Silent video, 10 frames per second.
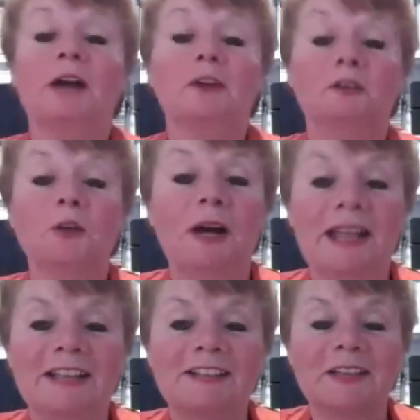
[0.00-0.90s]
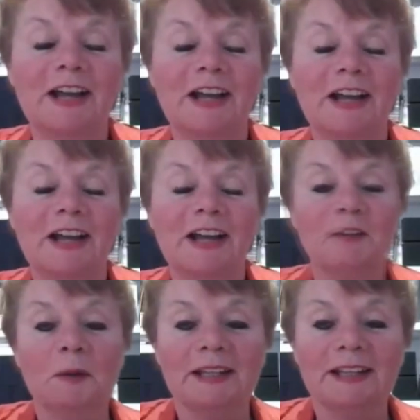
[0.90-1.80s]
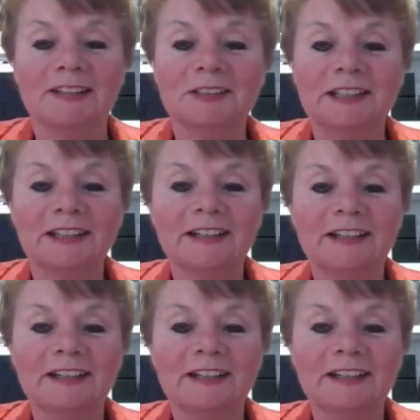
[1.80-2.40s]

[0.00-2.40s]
I don't know if you want to answer that or if you want me to answer, Danielle.